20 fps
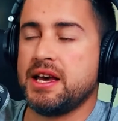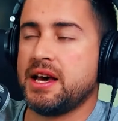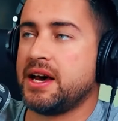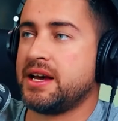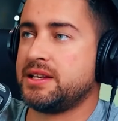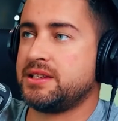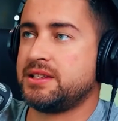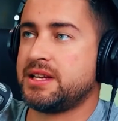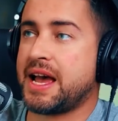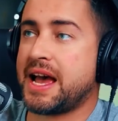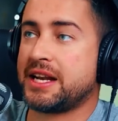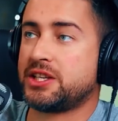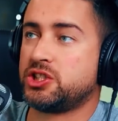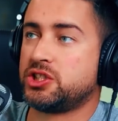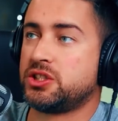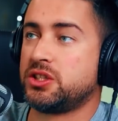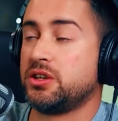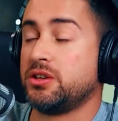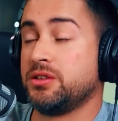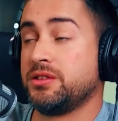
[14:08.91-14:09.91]

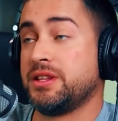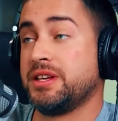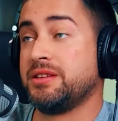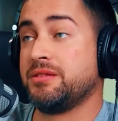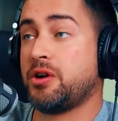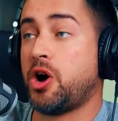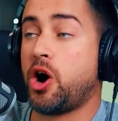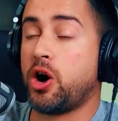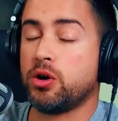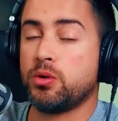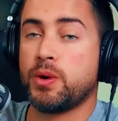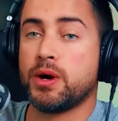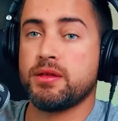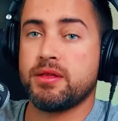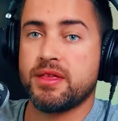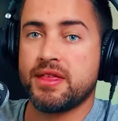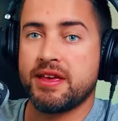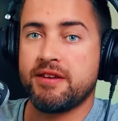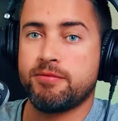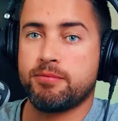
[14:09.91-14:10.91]
attached or the hardware
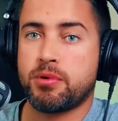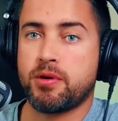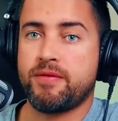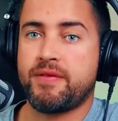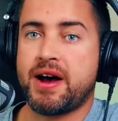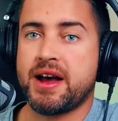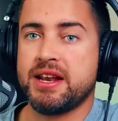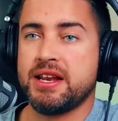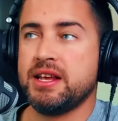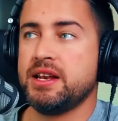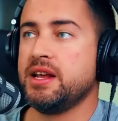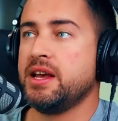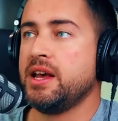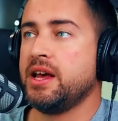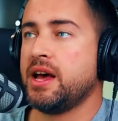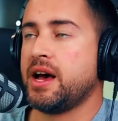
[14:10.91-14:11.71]
that they've provided.